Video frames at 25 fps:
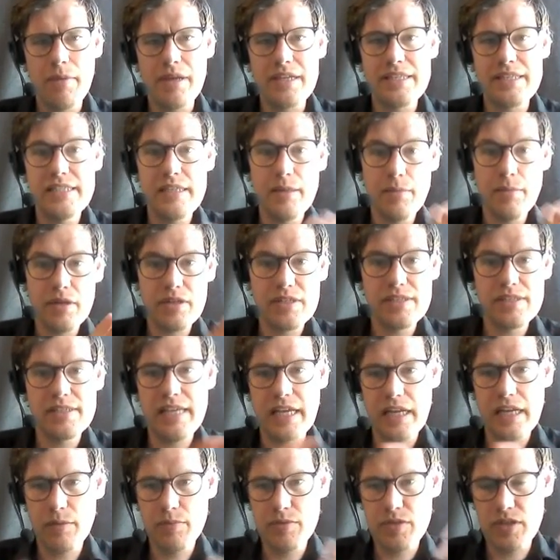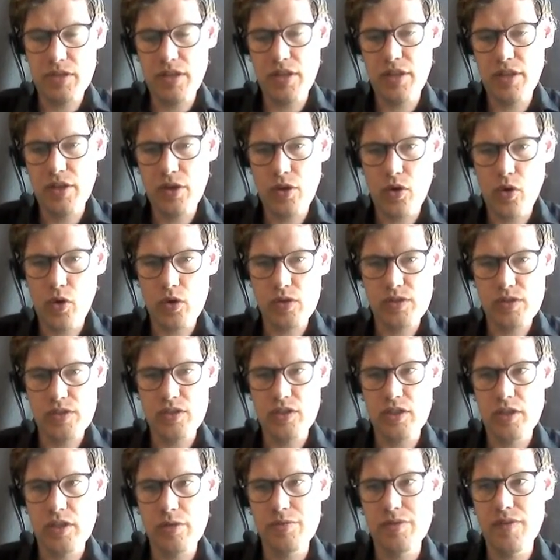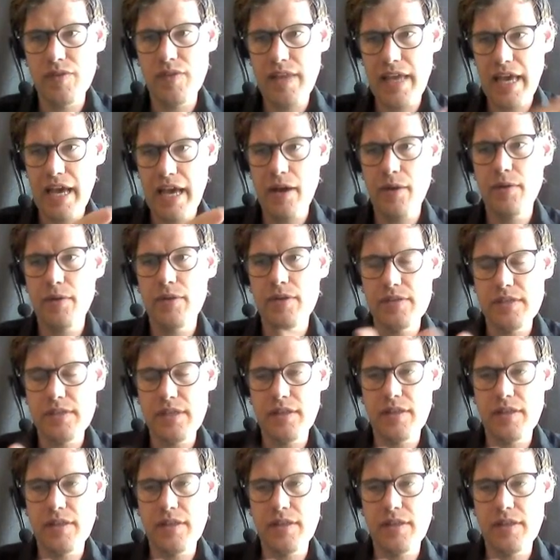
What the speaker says: similar setup to the other course in terms of the hours